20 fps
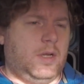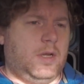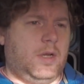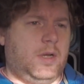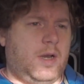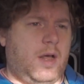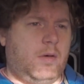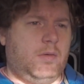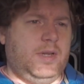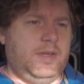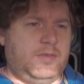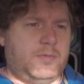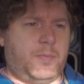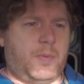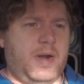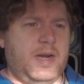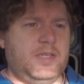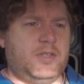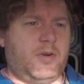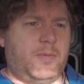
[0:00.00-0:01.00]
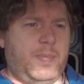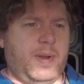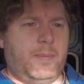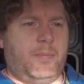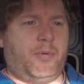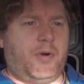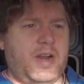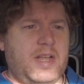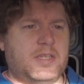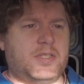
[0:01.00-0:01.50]
Now, leaf springs are a bit
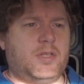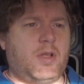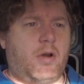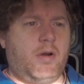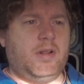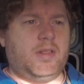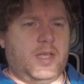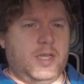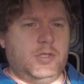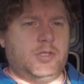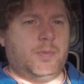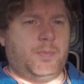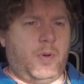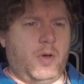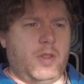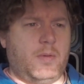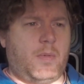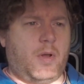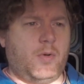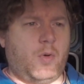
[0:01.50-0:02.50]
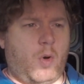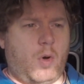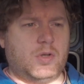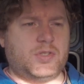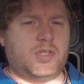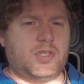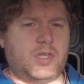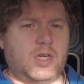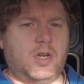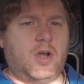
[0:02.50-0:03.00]
prehistoric. They used to put them on horses
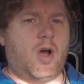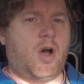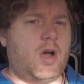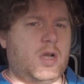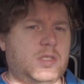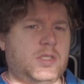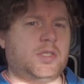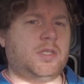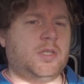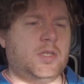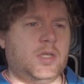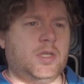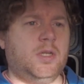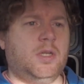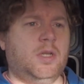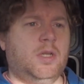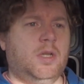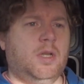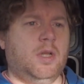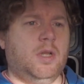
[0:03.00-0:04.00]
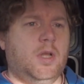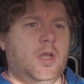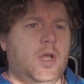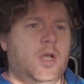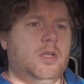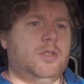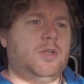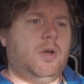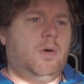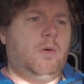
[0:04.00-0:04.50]
and carts.
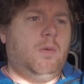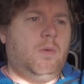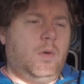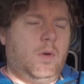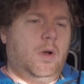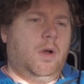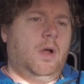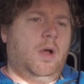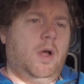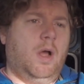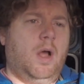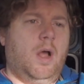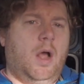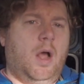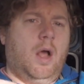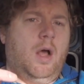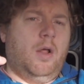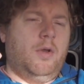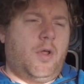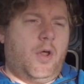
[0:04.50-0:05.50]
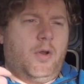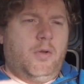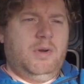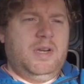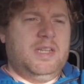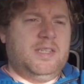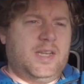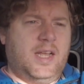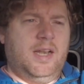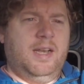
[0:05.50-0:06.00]
So not only
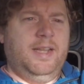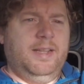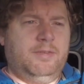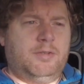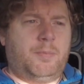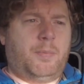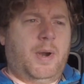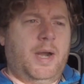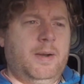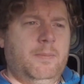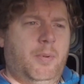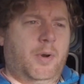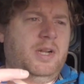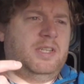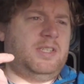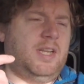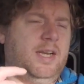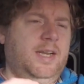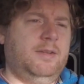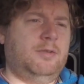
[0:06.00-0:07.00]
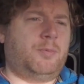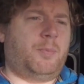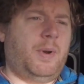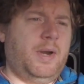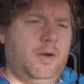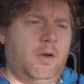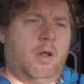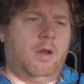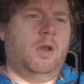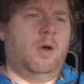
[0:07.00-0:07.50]
is it a leaf spring, but it's a leaf spring
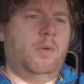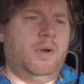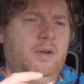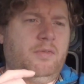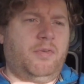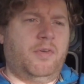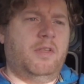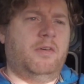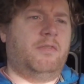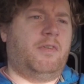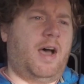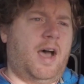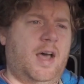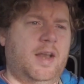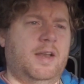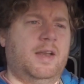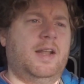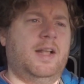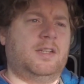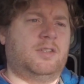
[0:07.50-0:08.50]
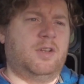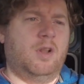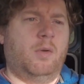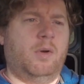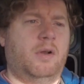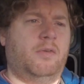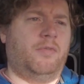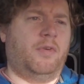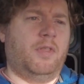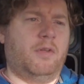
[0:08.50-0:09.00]
not loaded for the van, it's
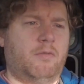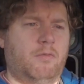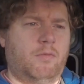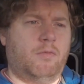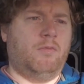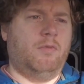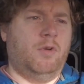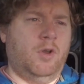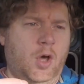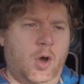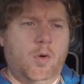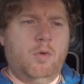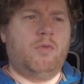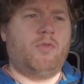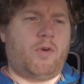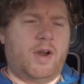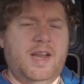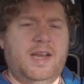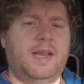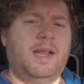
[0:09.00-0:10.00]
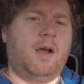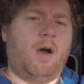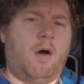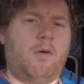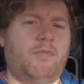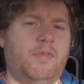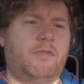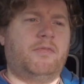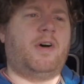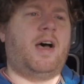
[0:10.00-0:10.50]
loaded for the load rating of
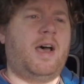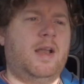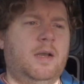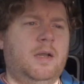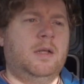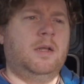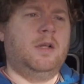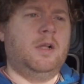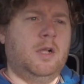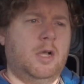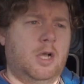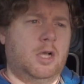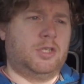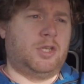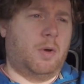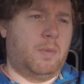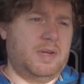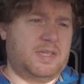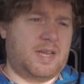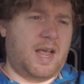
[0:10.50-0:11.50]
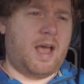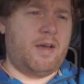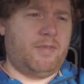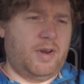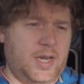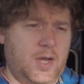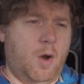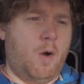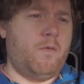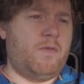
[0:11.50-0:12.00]
the van. So it's heavily
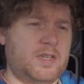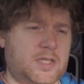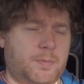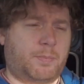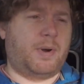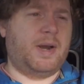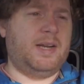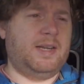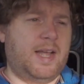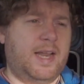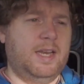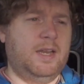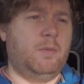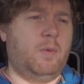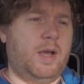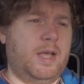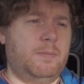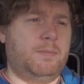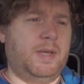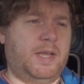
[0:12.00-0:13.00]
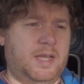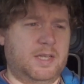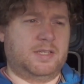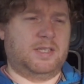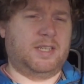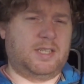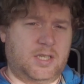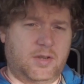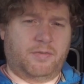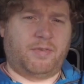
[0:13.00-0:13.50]
overspringed anyway, because
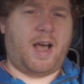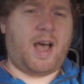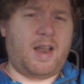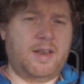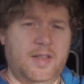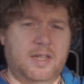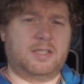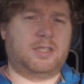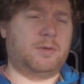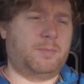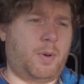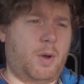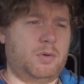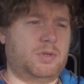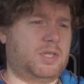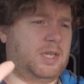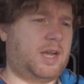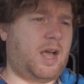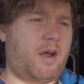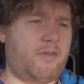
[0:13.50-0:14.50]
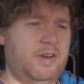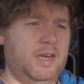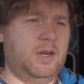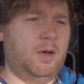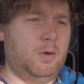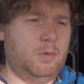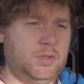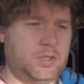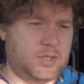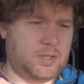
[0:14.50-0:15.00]
it's a van that's supposed to carry
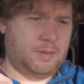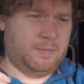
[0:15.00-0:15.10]
loads.